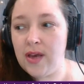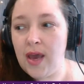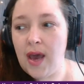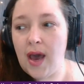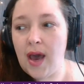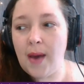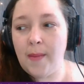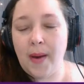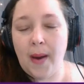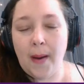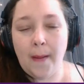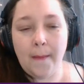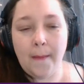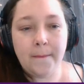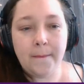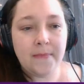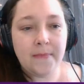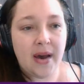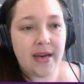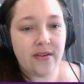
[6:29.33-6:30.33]
about
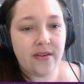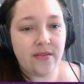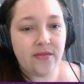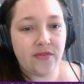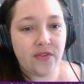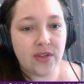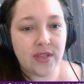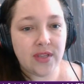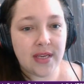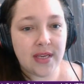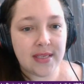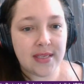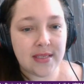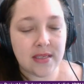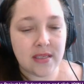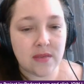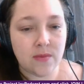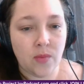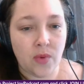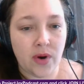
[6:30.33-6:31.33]
mindfulness this
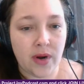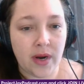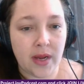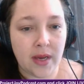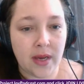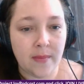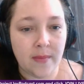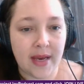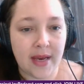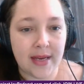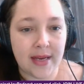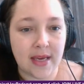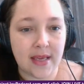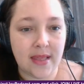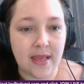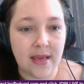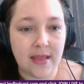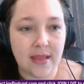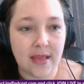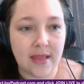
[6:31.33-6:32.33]
morning, because I
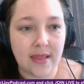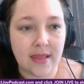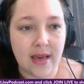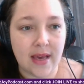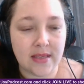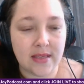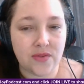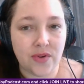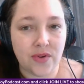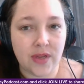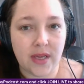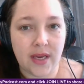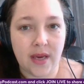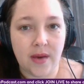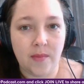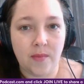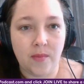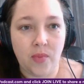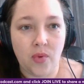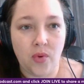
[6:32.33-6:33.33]
think that that's really
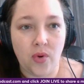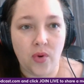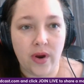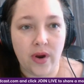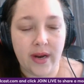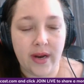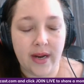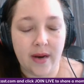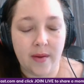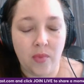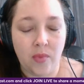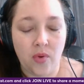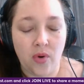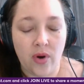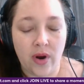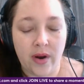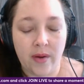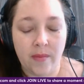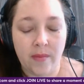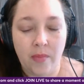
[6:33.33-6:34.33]
important, an
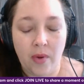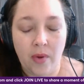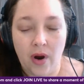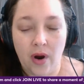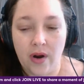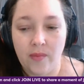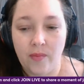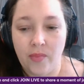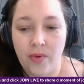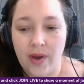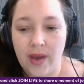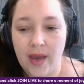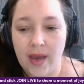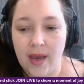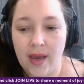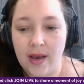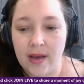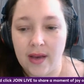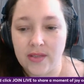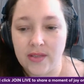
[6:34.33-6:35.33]
important part of bringing
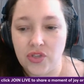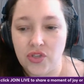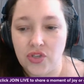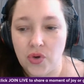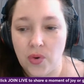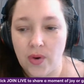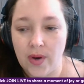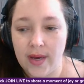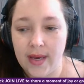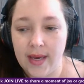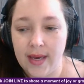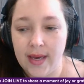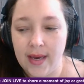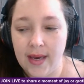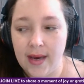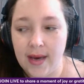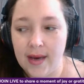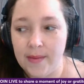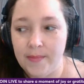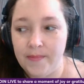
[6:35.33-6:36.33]
us joy.
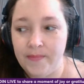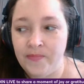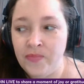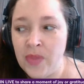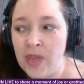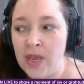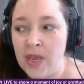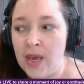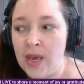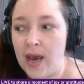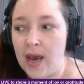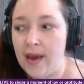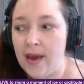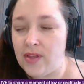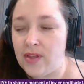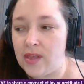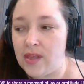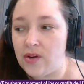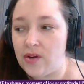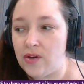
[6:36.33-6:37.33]
I have a
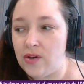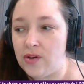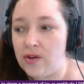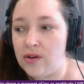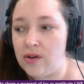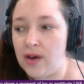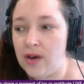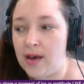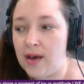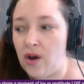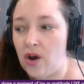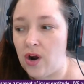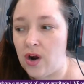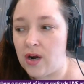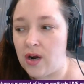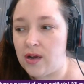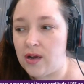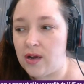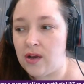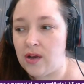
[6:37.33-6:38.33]
little
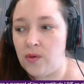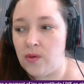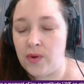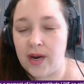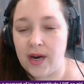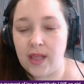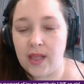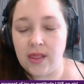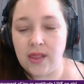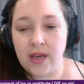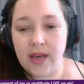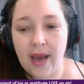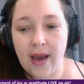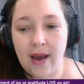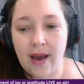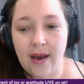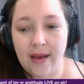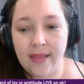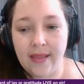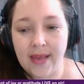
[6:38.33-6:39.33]
article we're going to look at on
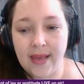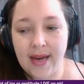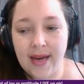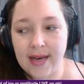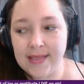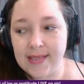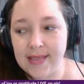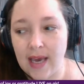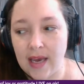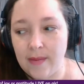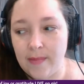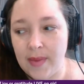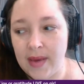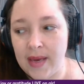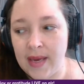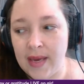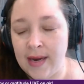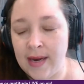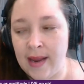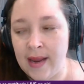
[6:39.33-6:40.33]
the next segment,
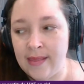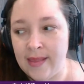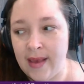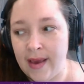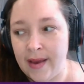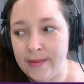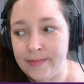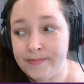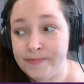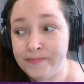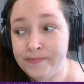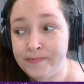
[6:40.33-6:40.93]
and then